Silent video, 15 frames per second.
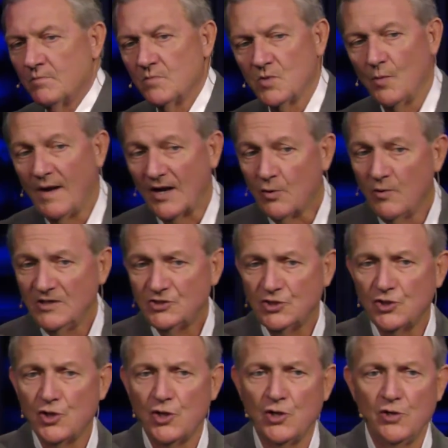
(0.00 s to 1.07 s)
Now, my question
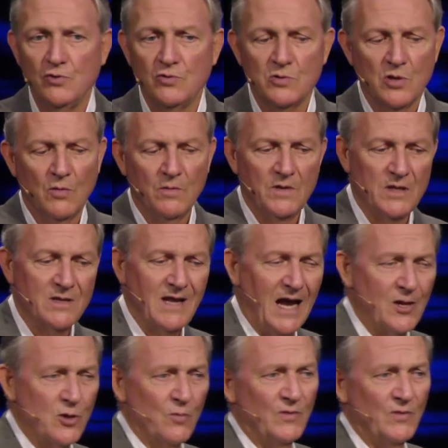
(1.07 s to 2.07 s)
to you, so it's not so